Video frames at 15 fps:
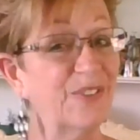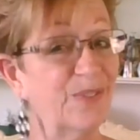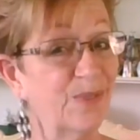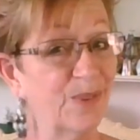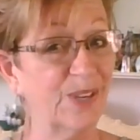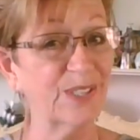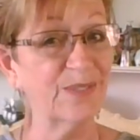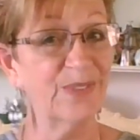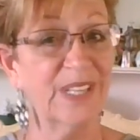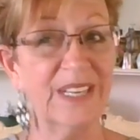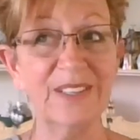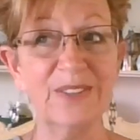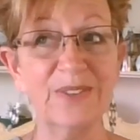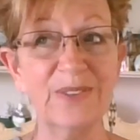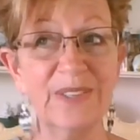Watch for that
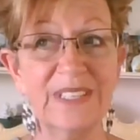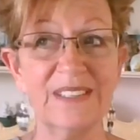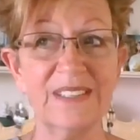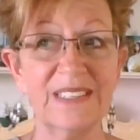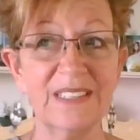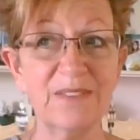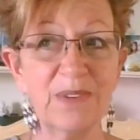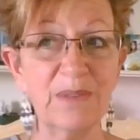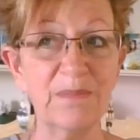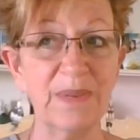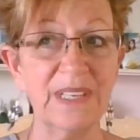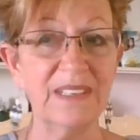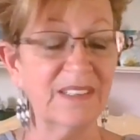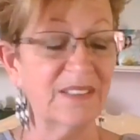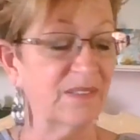noise because it
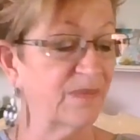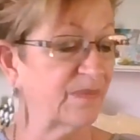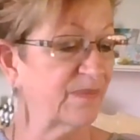repeated.